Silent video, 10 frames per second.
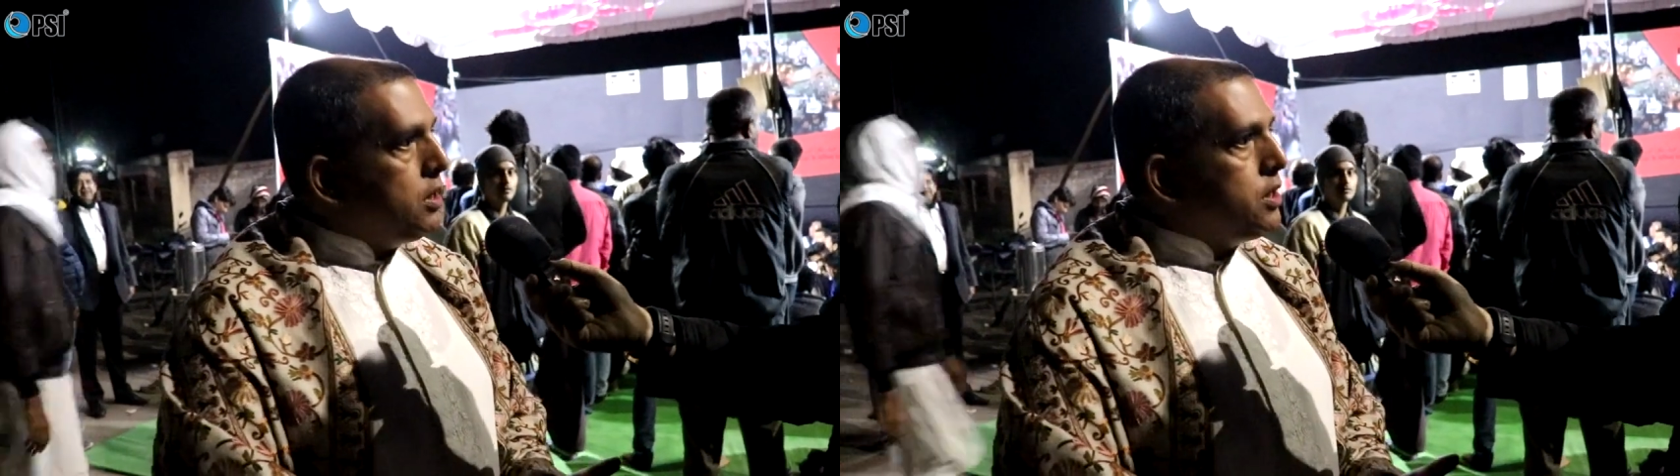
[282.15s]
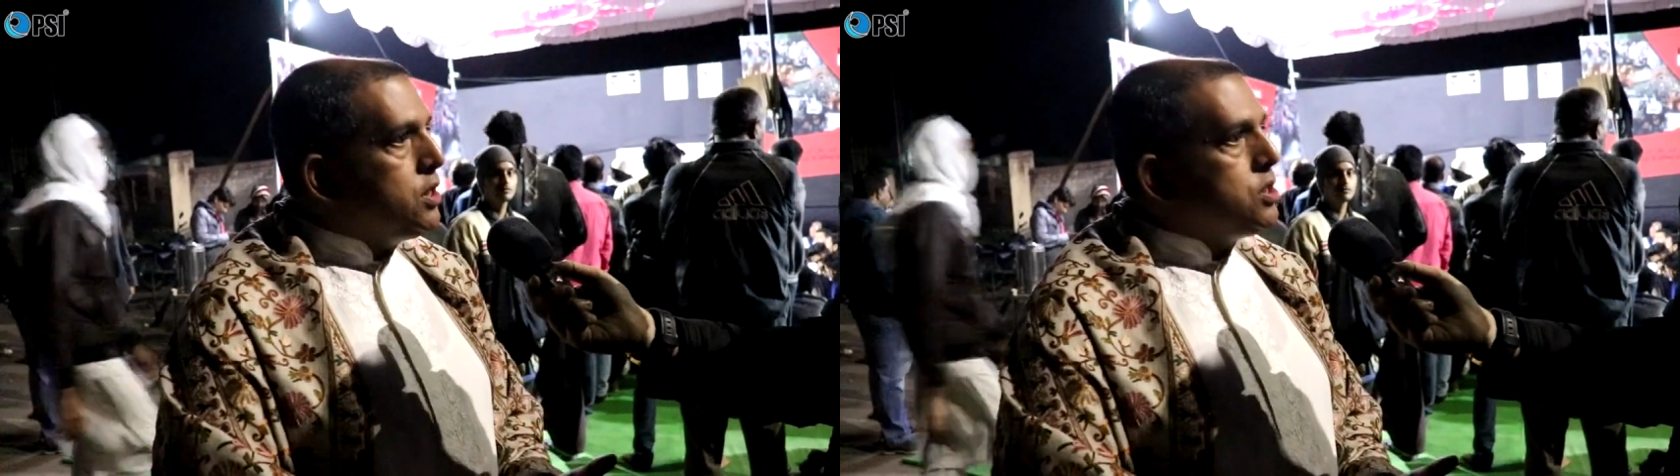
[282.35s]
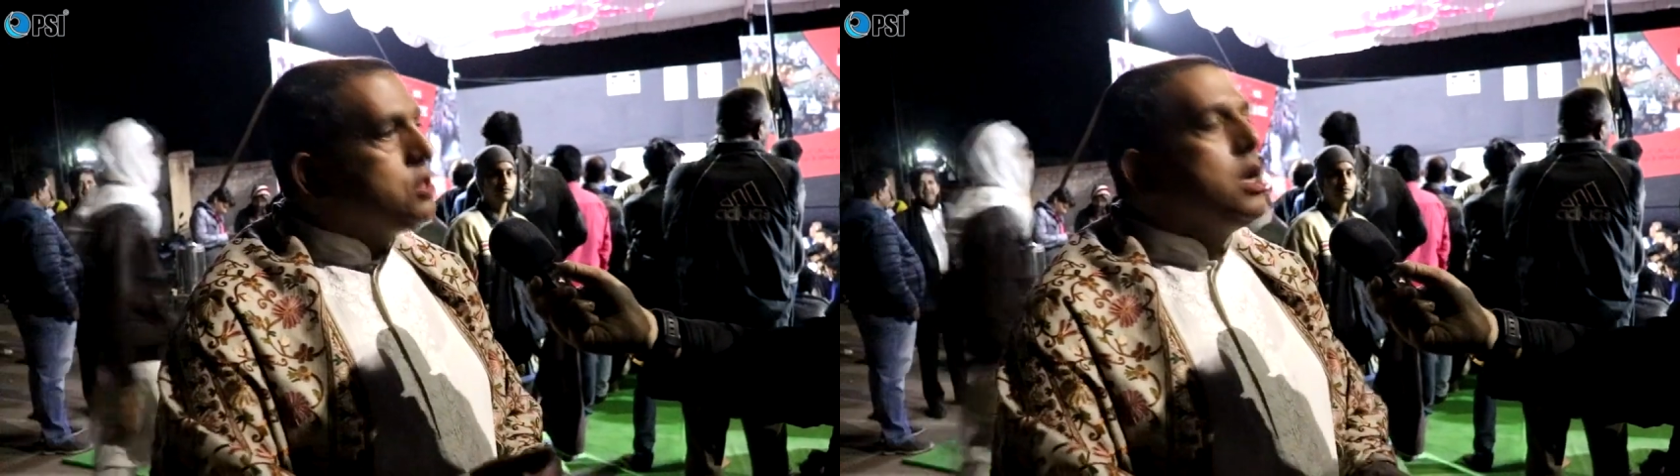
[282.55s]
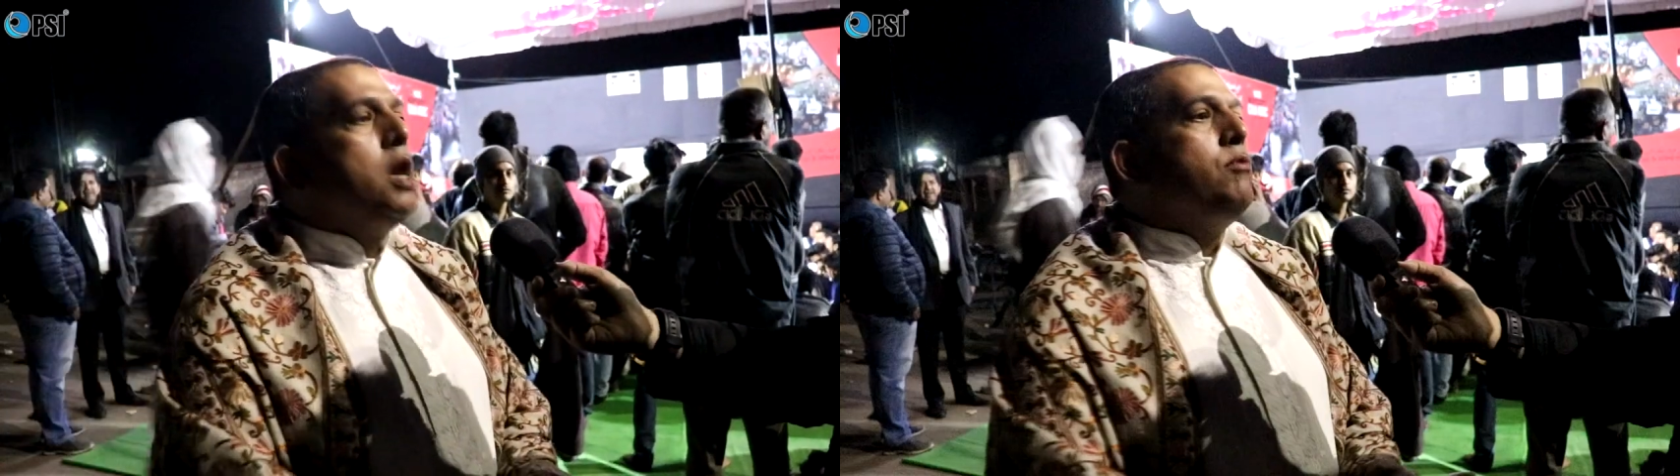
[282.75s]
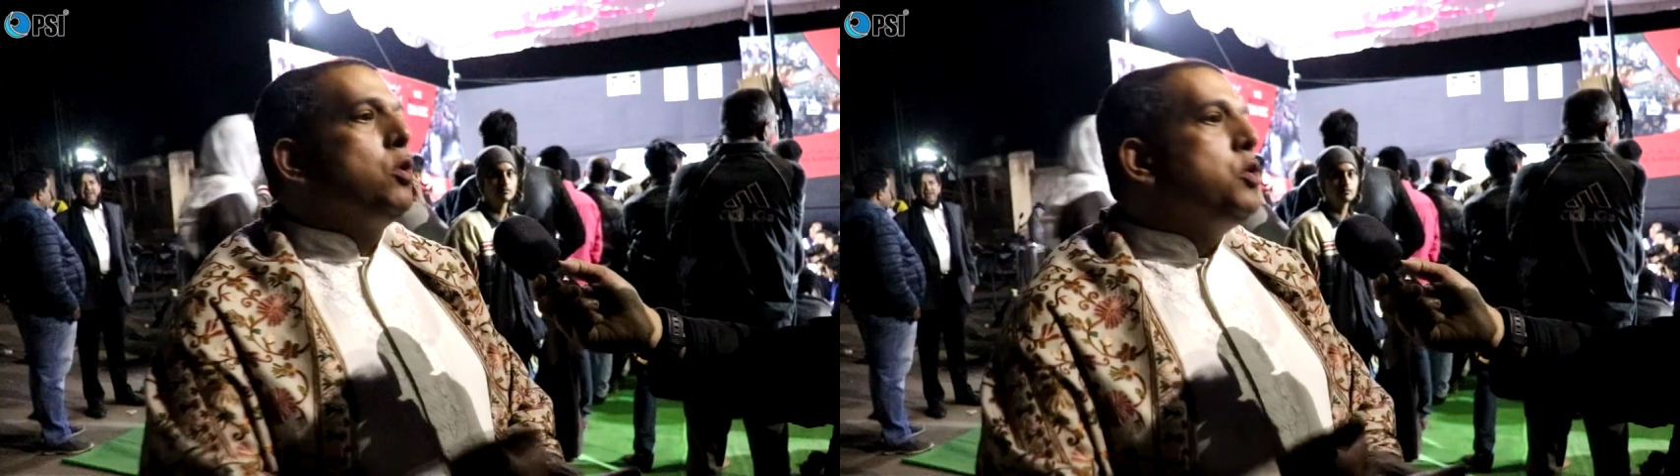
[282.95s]
Bangladeshis,
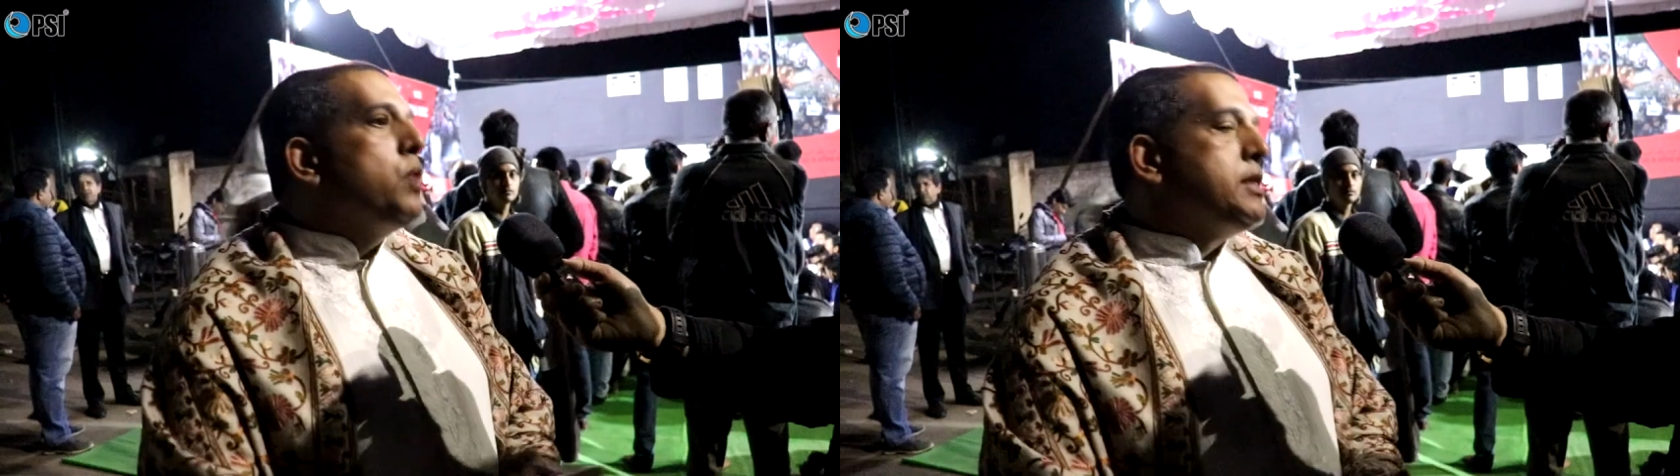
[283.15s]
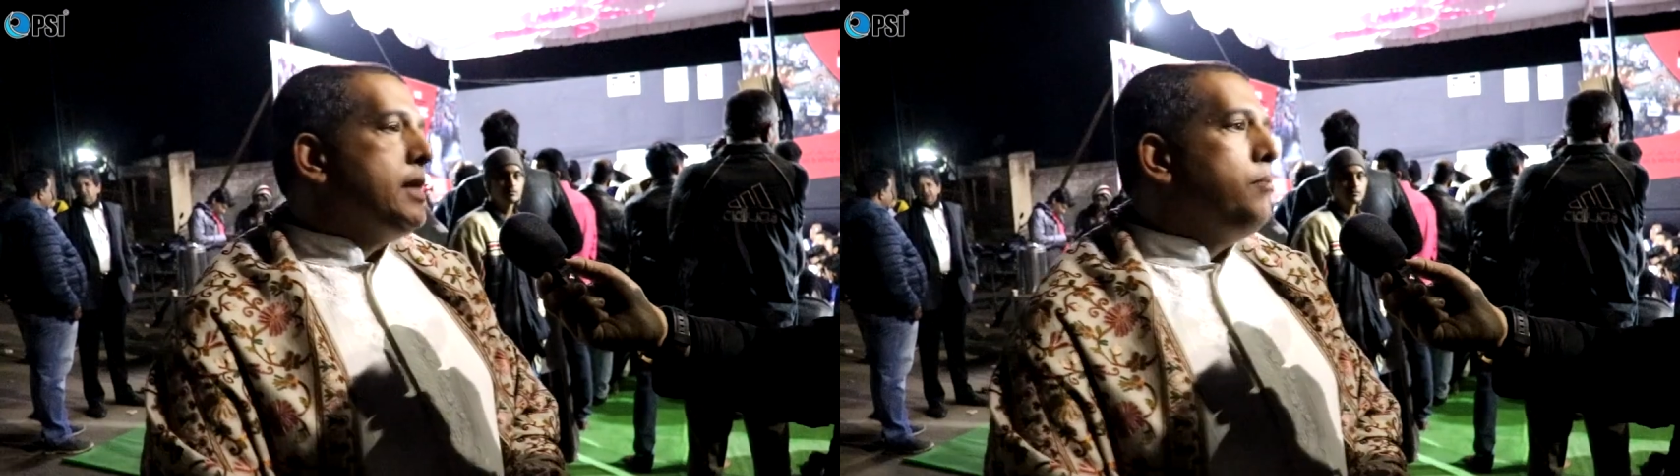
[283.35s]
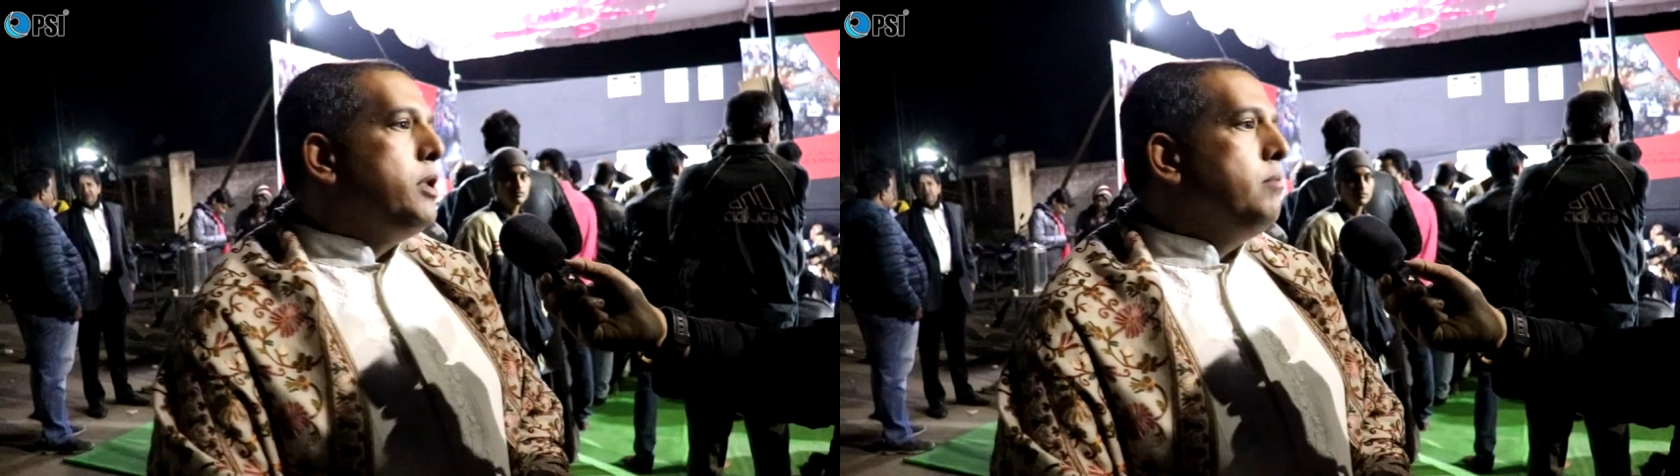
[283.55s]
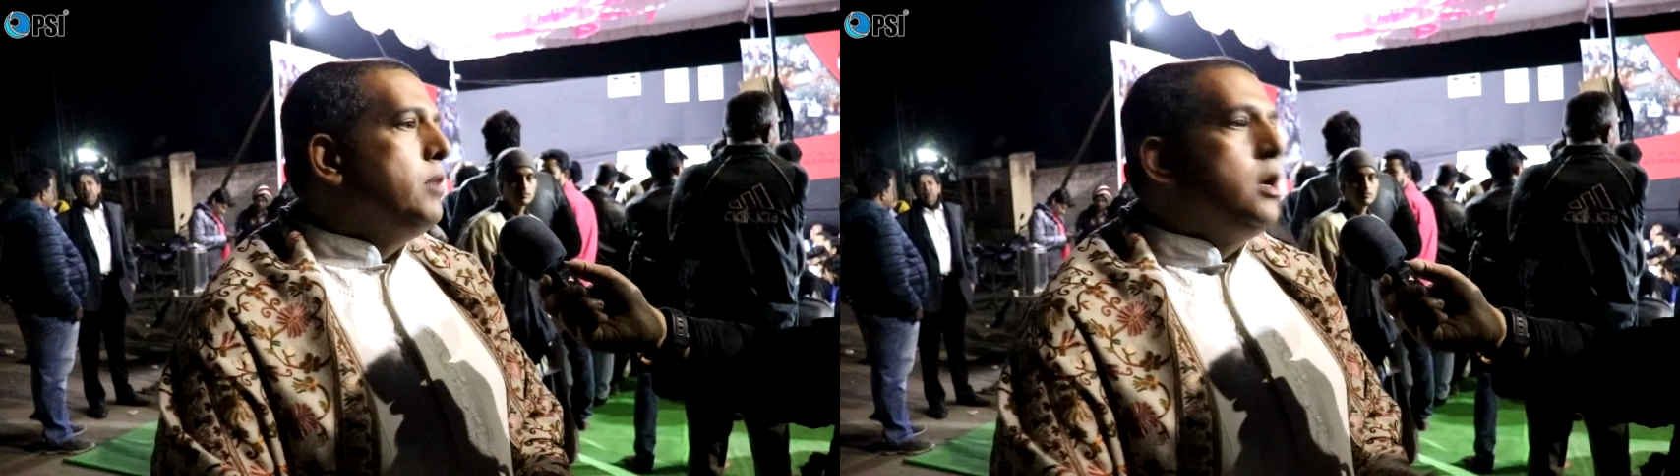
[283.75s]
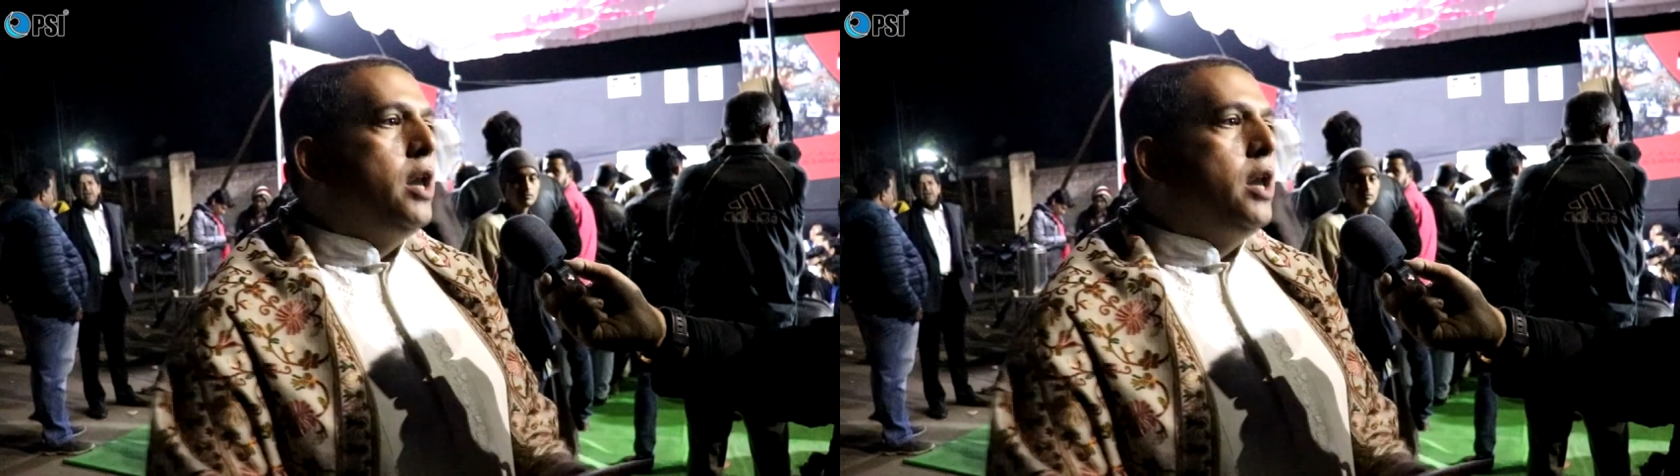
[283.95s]
we are going to accept them.